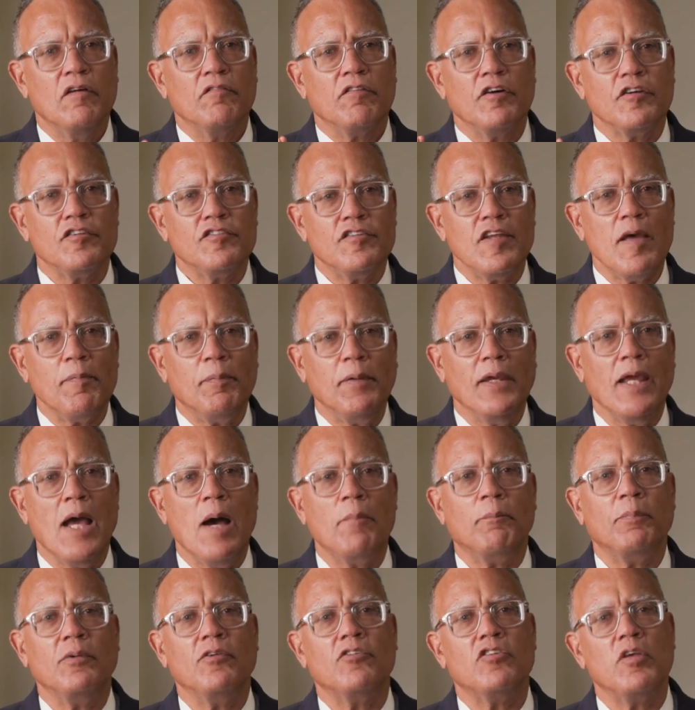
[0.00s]
for stepping
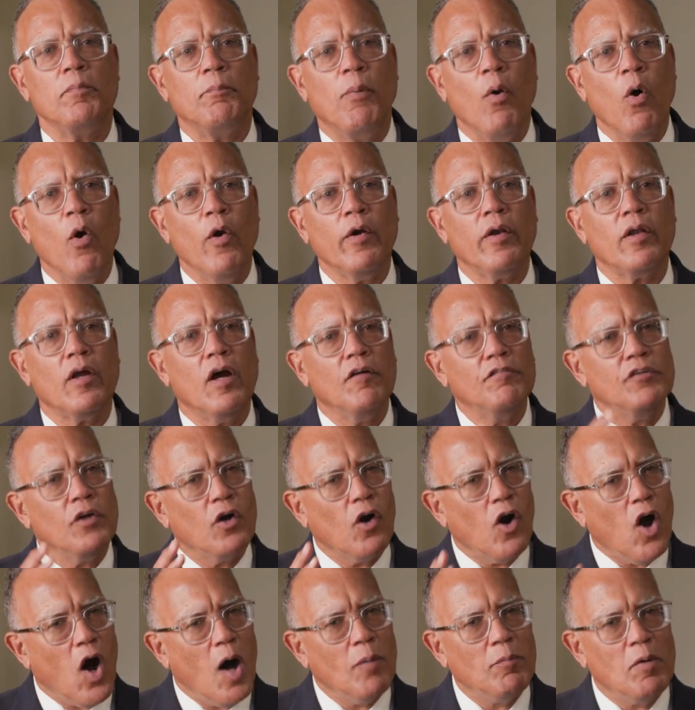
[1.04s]
up in support of
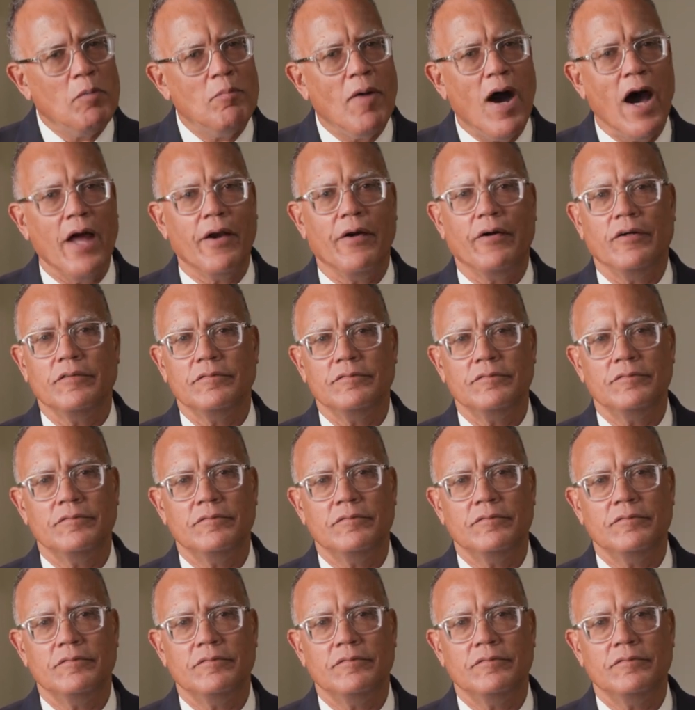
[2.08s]
your alma mater.